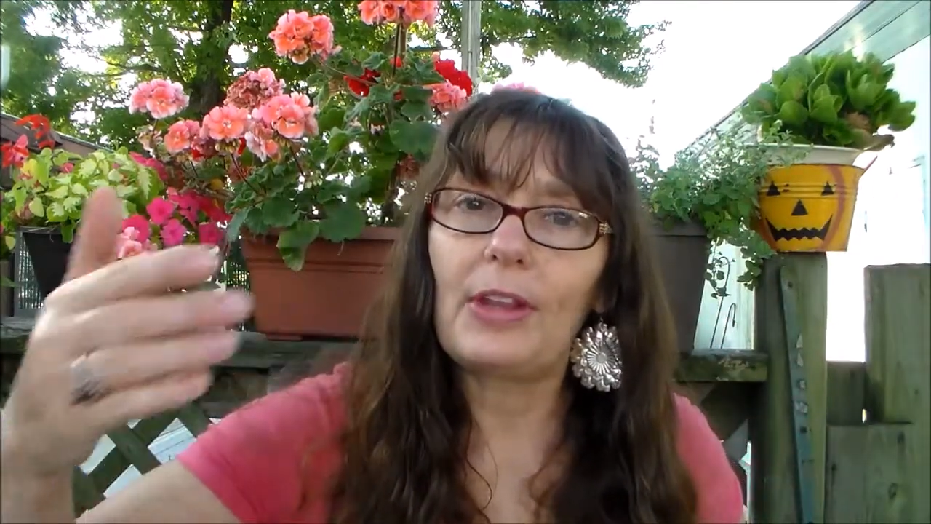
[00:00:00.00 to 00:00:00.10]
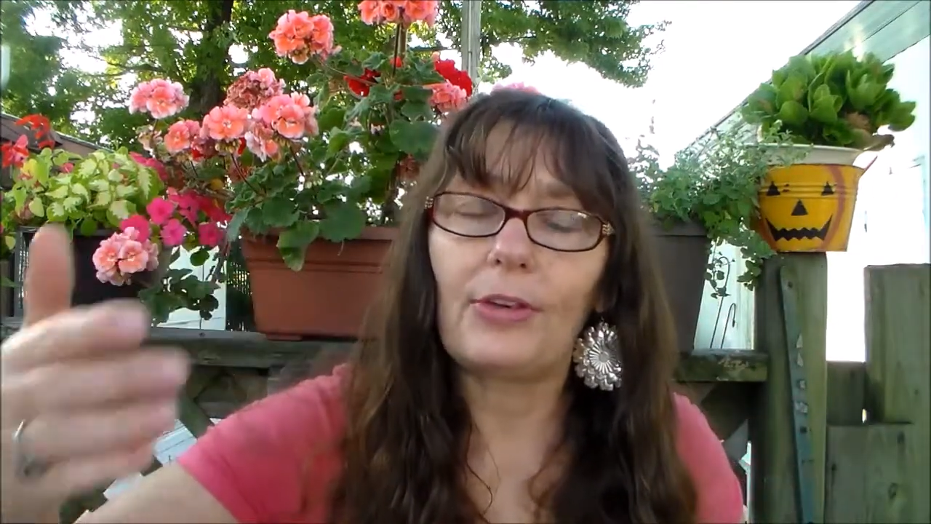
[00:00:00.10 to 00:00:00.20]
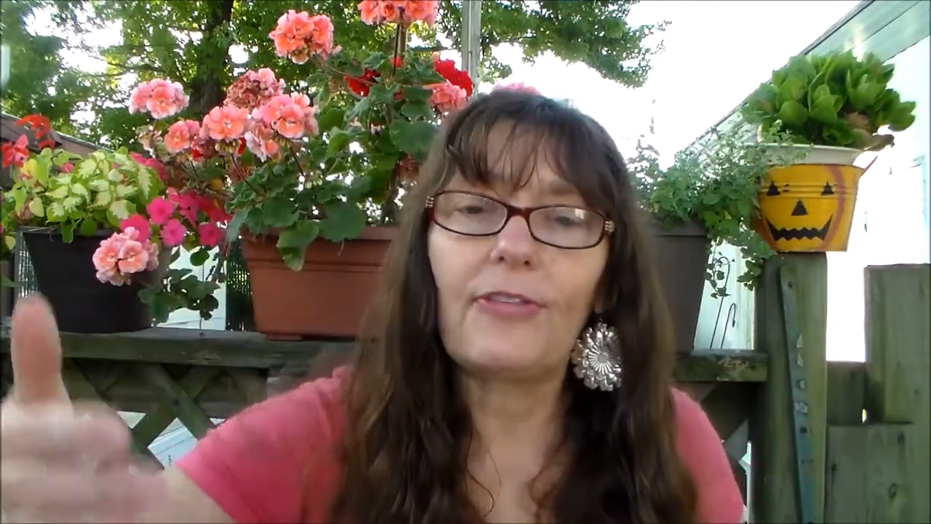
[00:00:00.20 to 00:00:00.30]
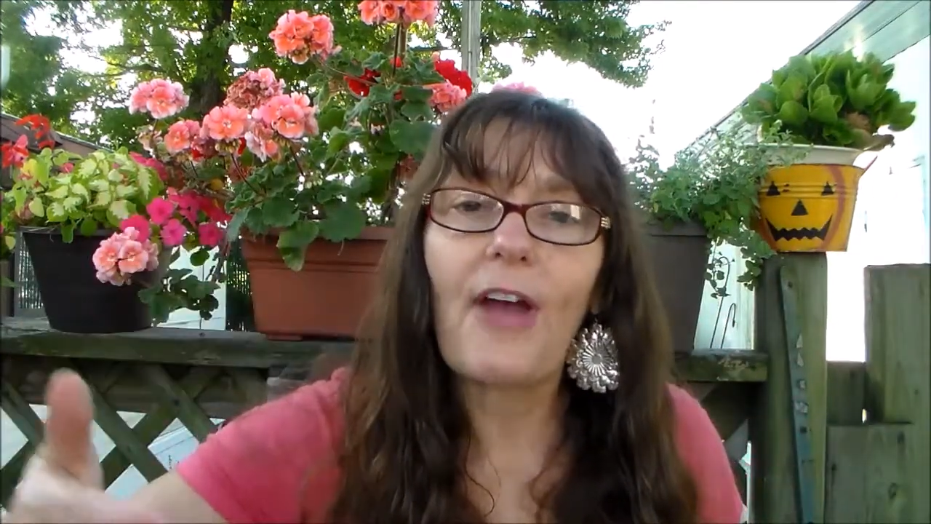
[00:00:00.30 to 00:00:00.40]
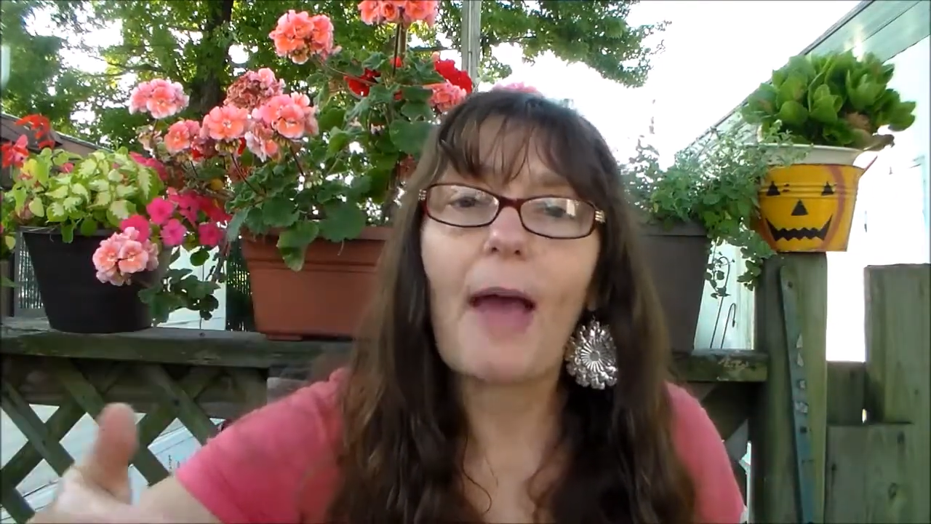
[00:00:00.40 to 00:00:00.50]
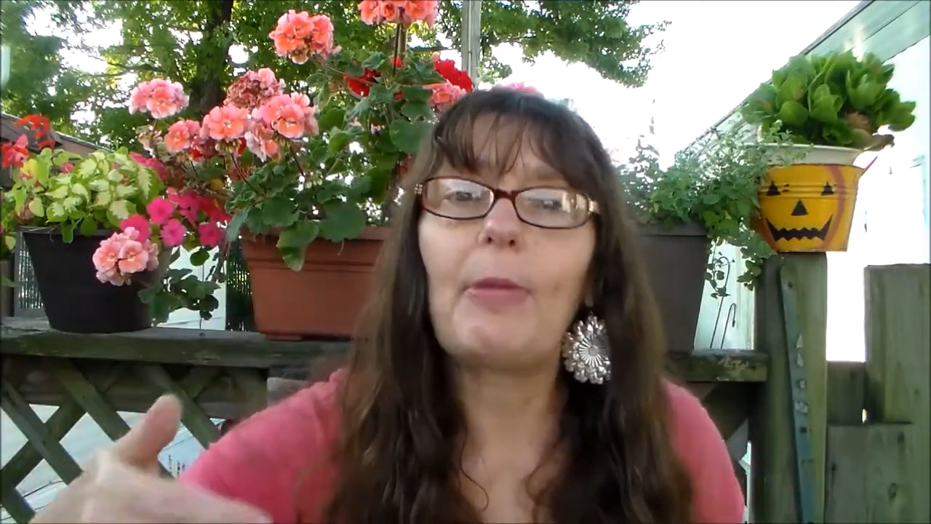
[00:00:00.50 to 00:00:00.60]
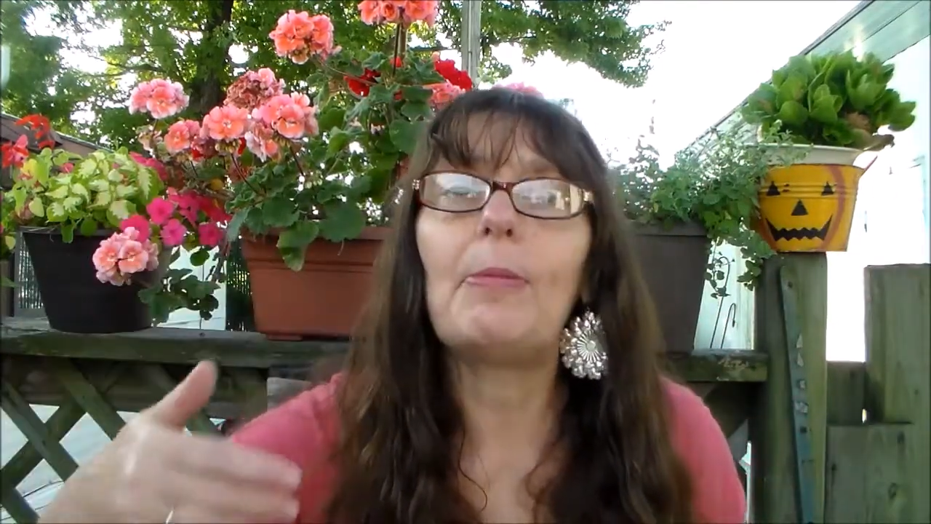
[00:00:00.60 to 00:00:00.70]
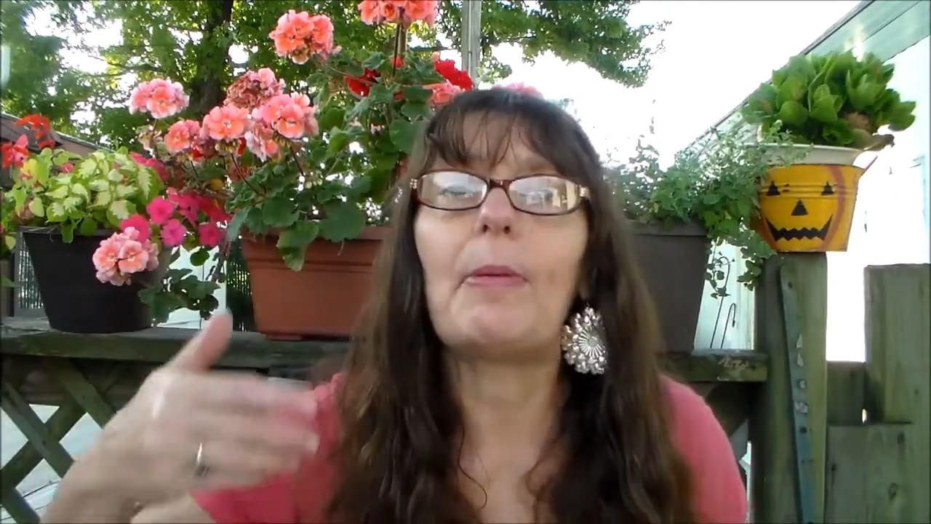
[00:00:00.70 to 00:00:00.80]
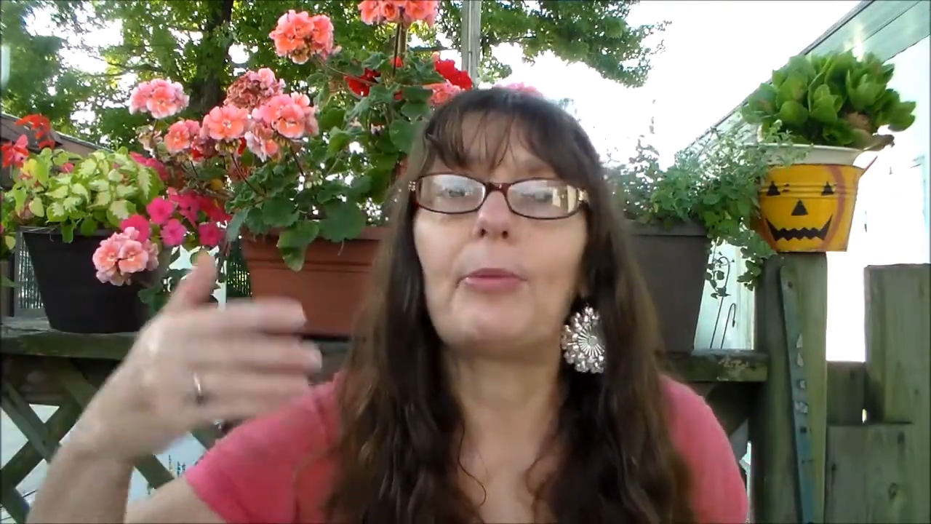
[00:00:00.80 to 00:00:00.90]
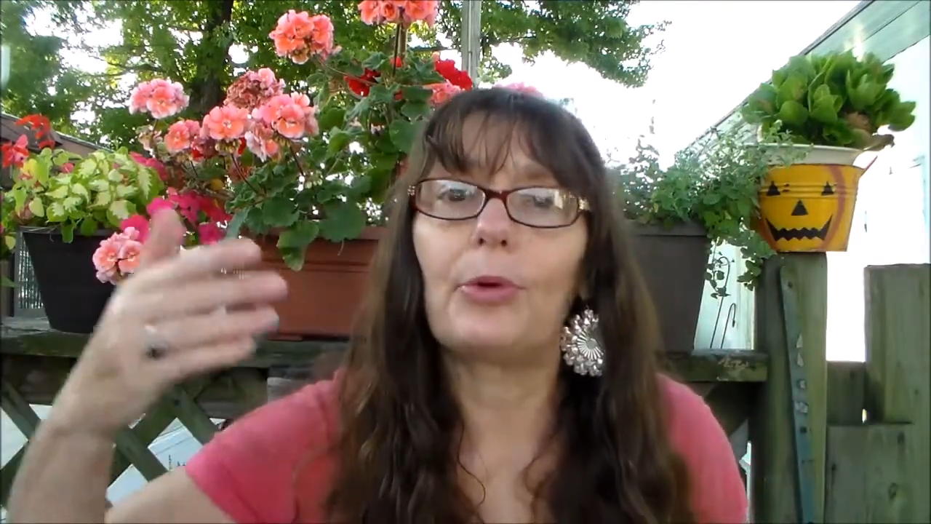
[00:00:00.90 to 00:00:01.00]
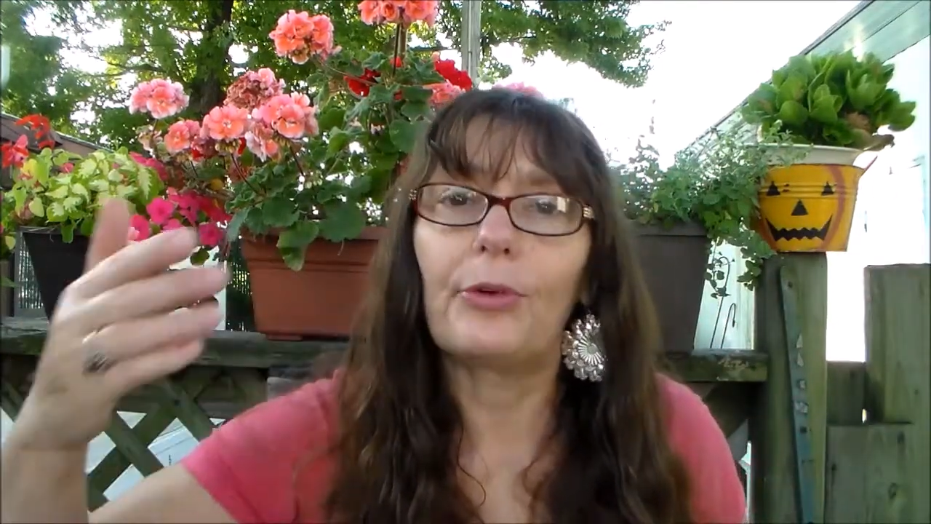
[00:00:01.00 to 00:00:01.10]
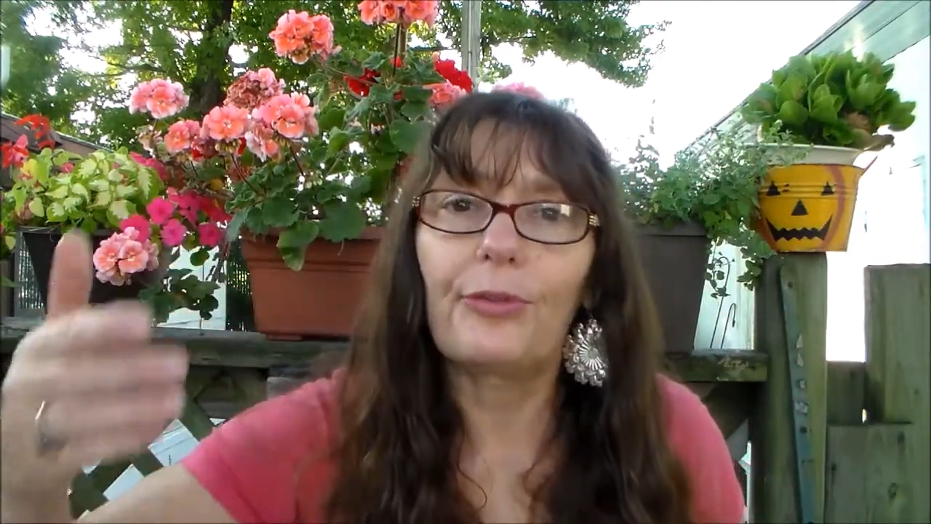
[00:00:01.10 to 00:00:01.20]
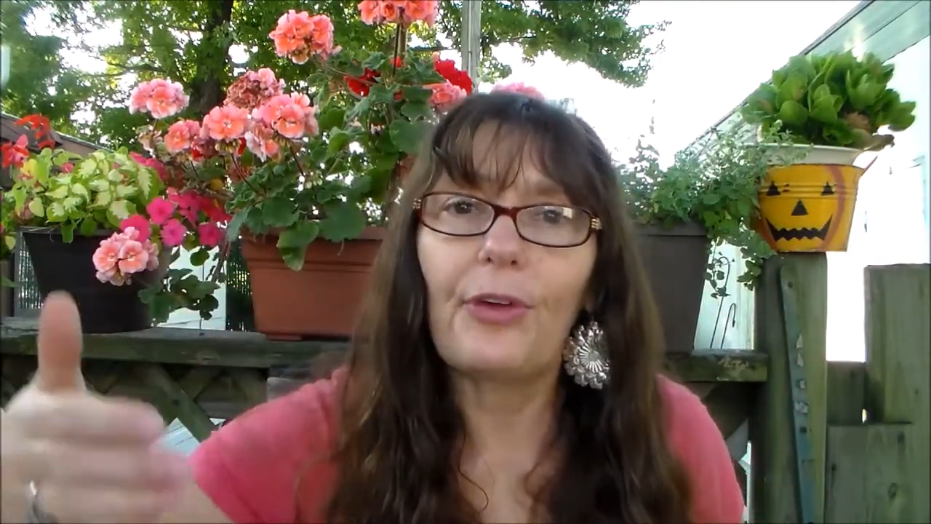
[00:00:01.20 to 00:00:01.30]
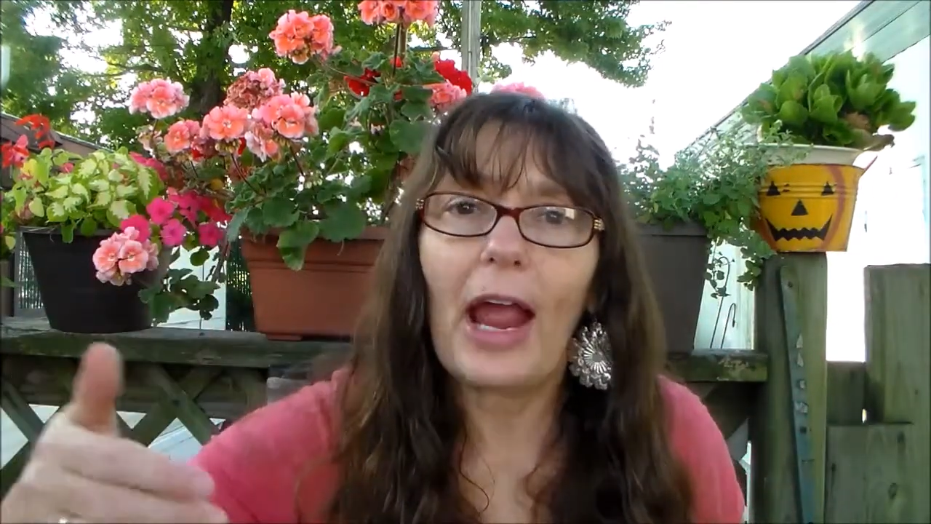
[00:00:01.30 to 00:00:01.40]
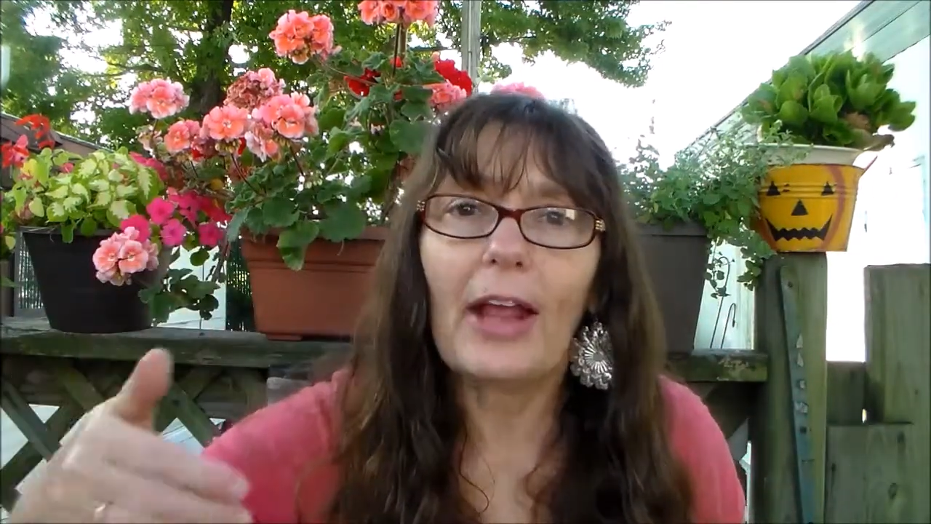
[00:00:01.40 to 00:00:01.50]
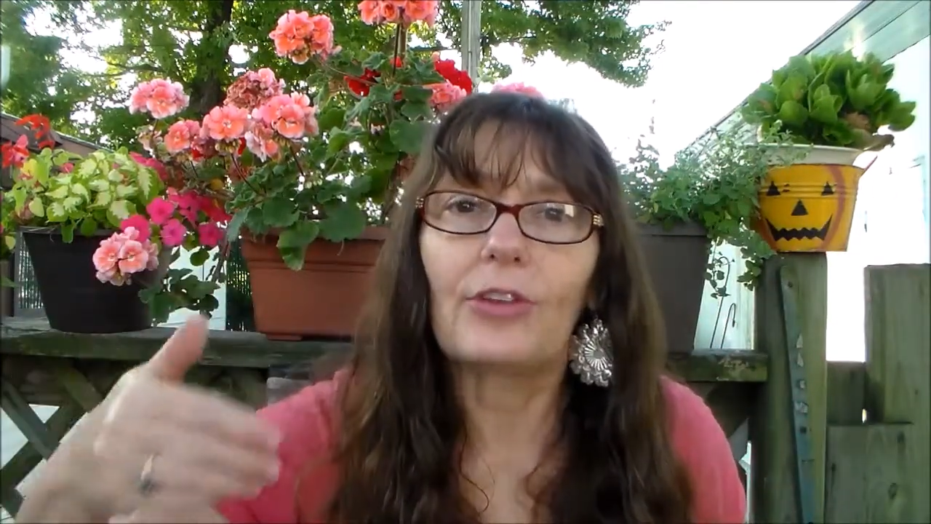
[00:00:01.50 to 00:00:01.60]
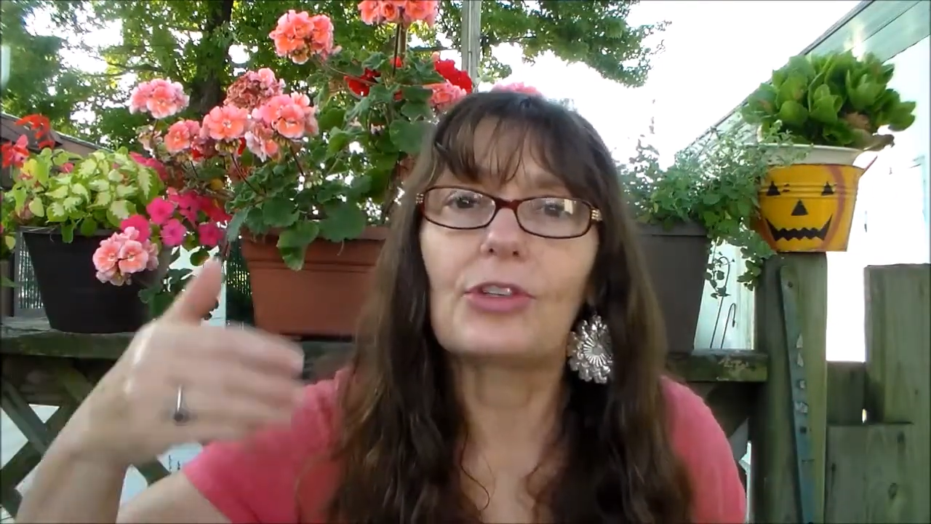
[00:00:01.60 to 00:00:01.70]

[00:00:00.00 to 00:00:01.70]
either a family member or a friend